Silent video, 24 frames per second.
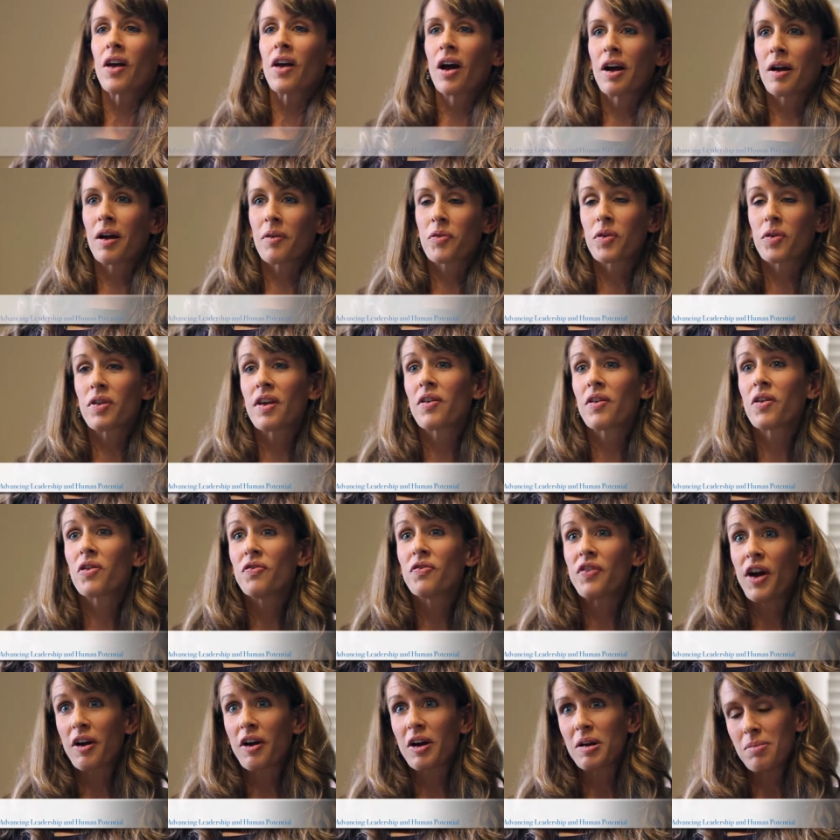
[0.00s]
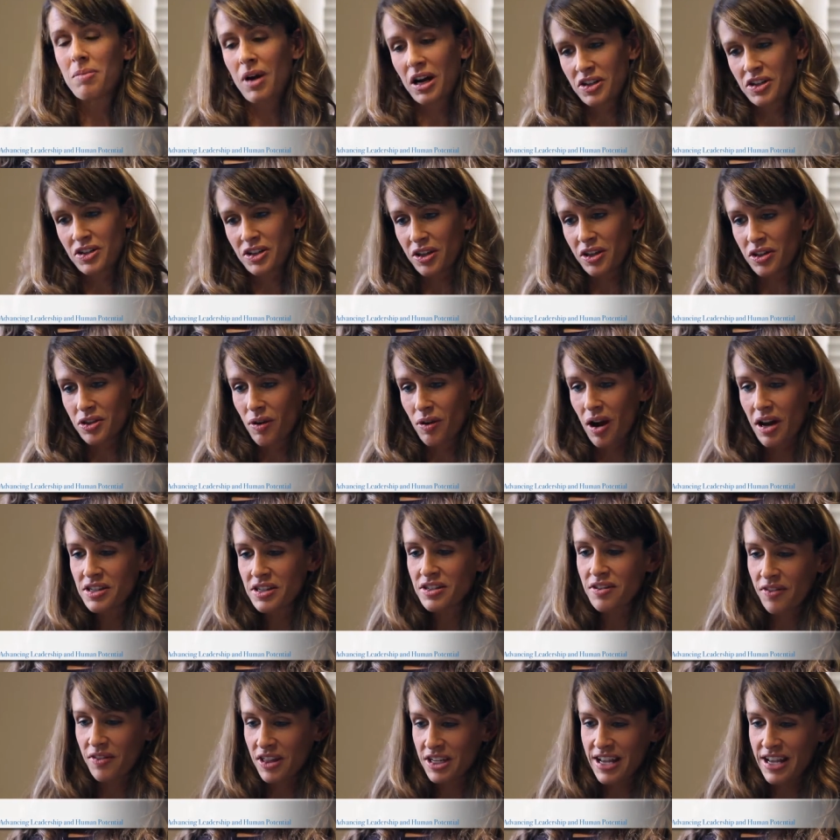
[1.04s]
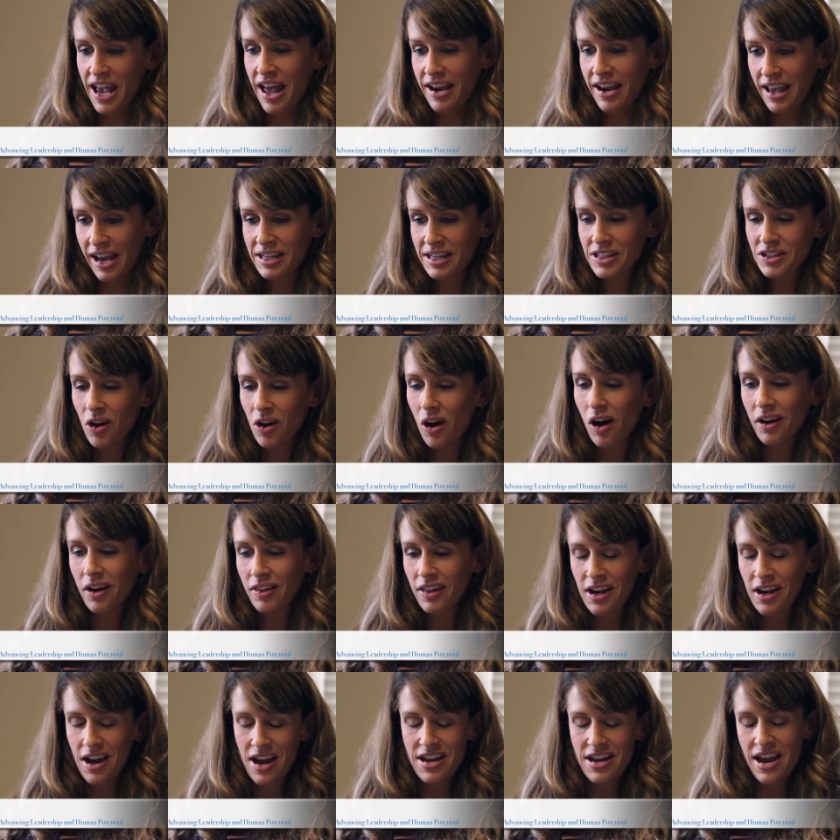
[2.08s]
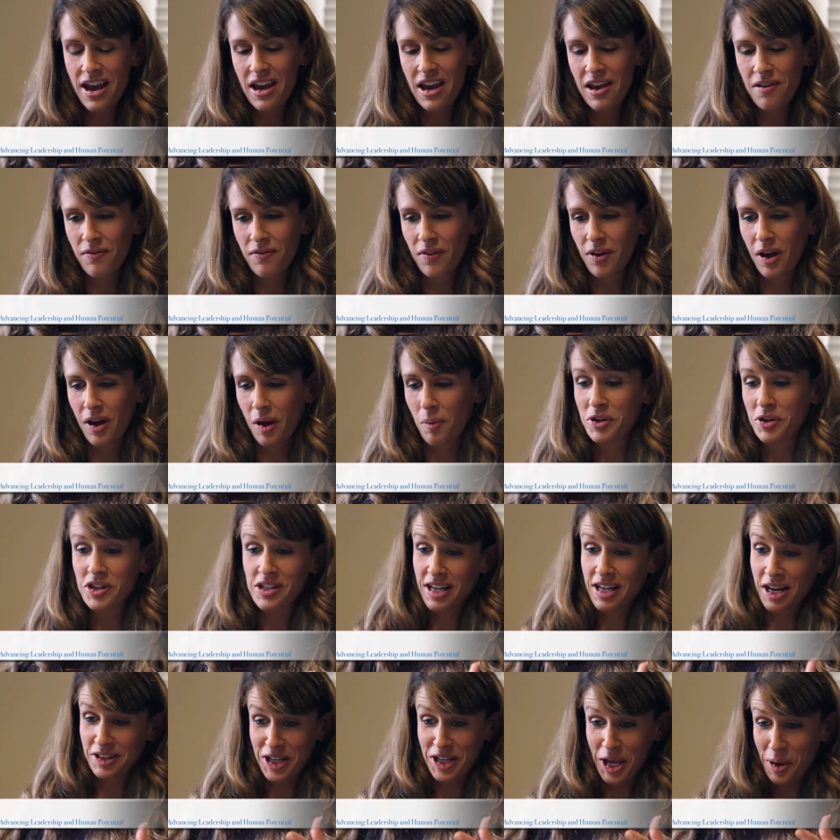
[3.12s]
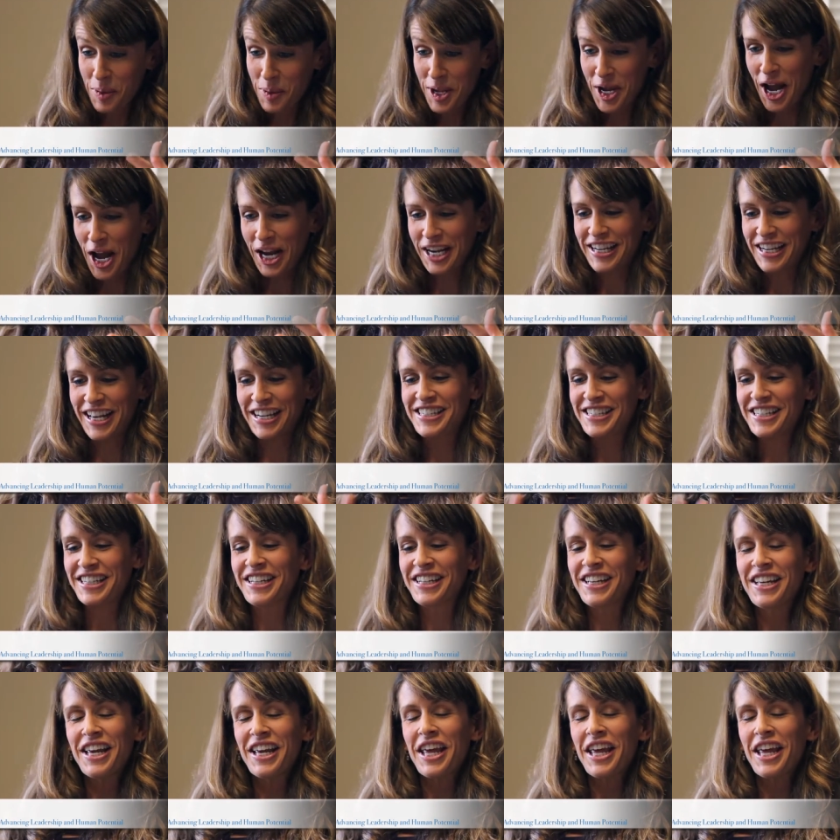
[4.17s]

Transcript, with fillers: Uh, so this is very much the thrust of the TEDx talk that I gave, uh, which is actually how we got connected.